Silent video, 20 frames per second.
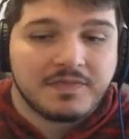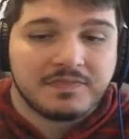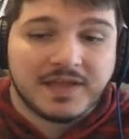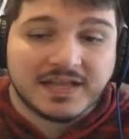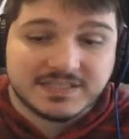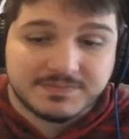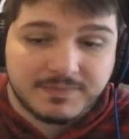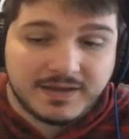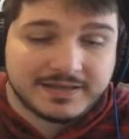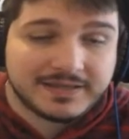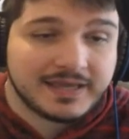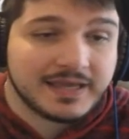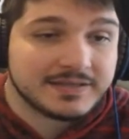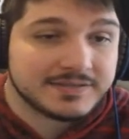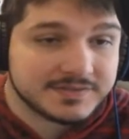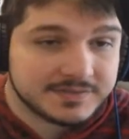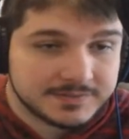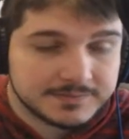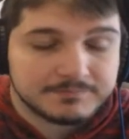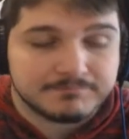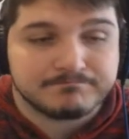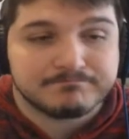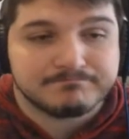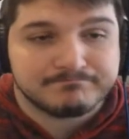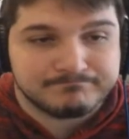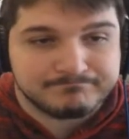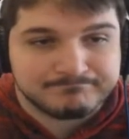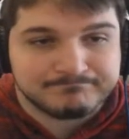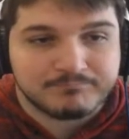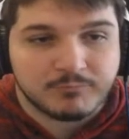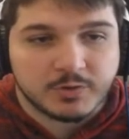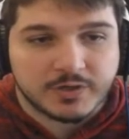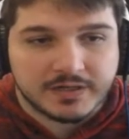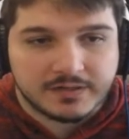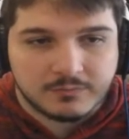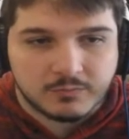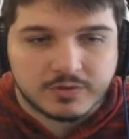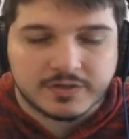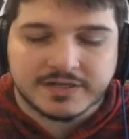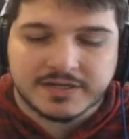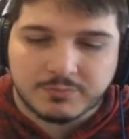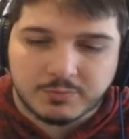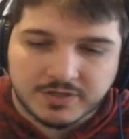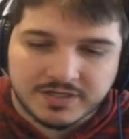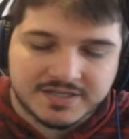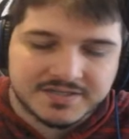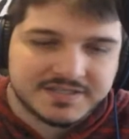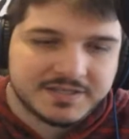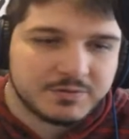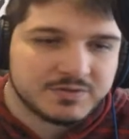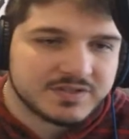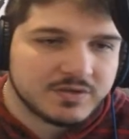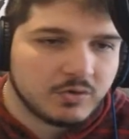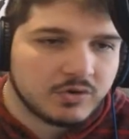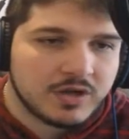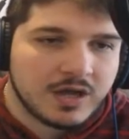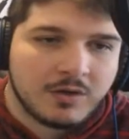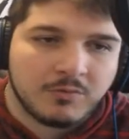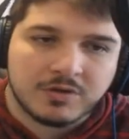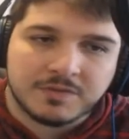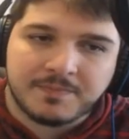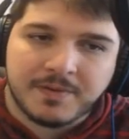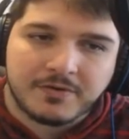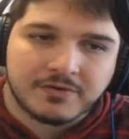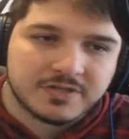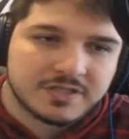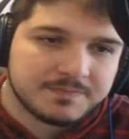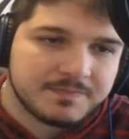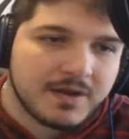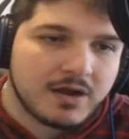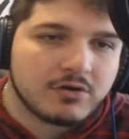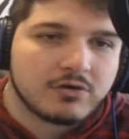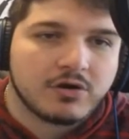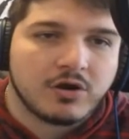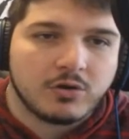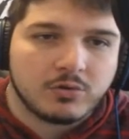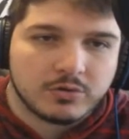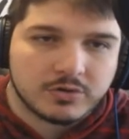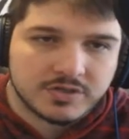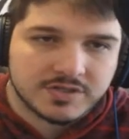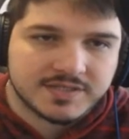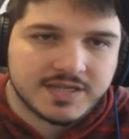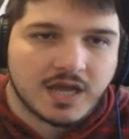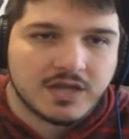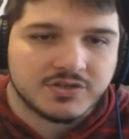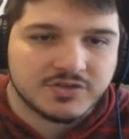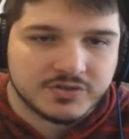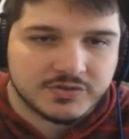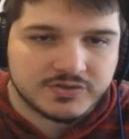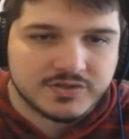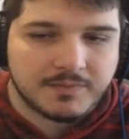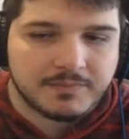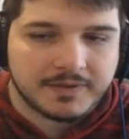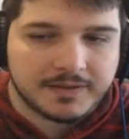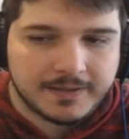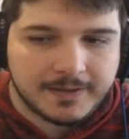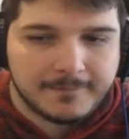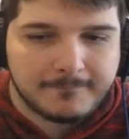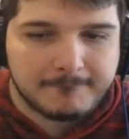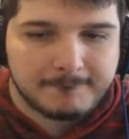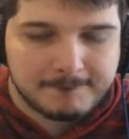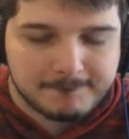That's my guess. We're gonna see what's going on with Perospero or Sanji or something.